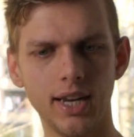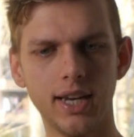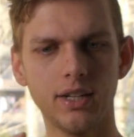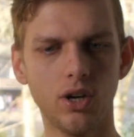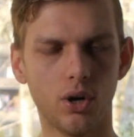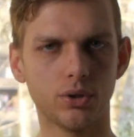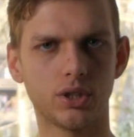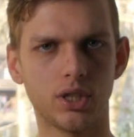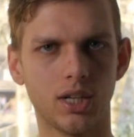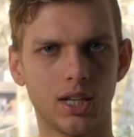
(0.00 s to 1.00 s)
it
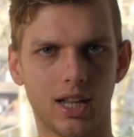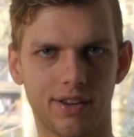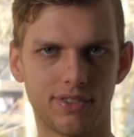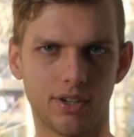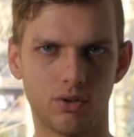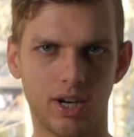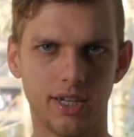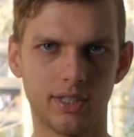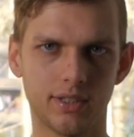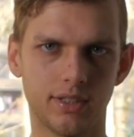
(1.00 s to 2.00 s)
goes left and
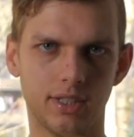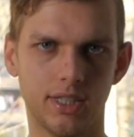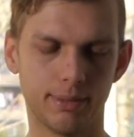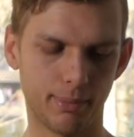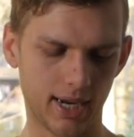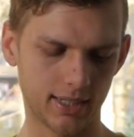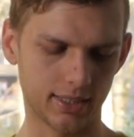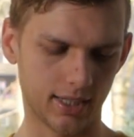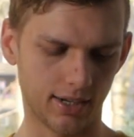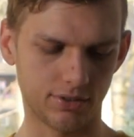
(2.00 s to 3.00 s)
right. These
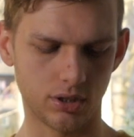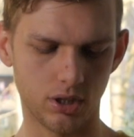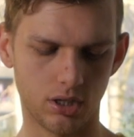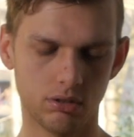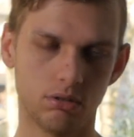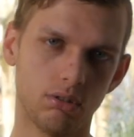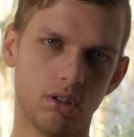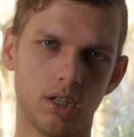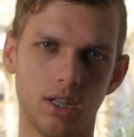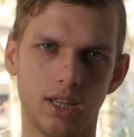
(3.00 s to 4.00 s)
magnets have to go
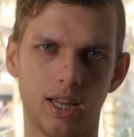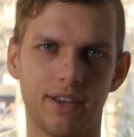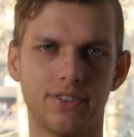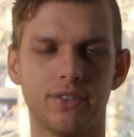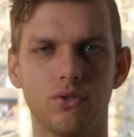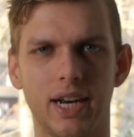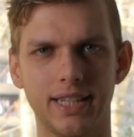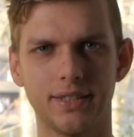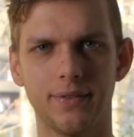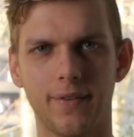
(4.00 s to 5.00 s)
left and
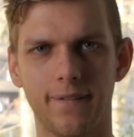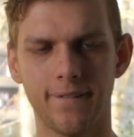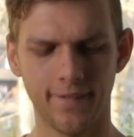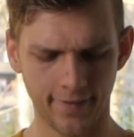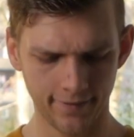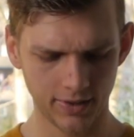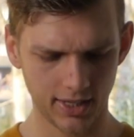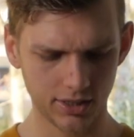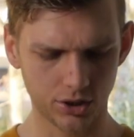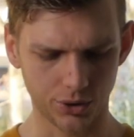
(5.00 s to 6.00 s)
right.
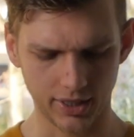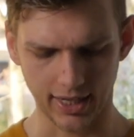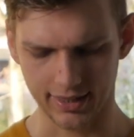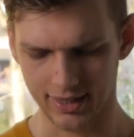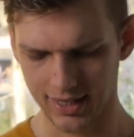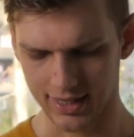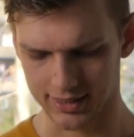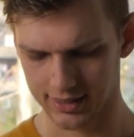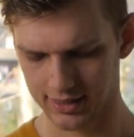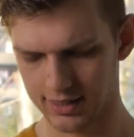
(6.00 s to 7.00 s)
And so you get
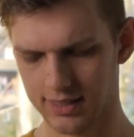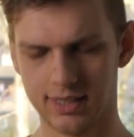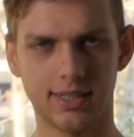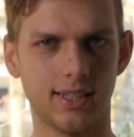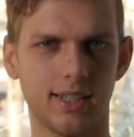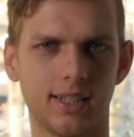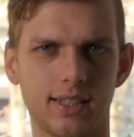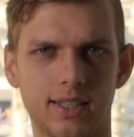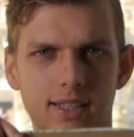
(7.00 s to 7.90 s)
this thing.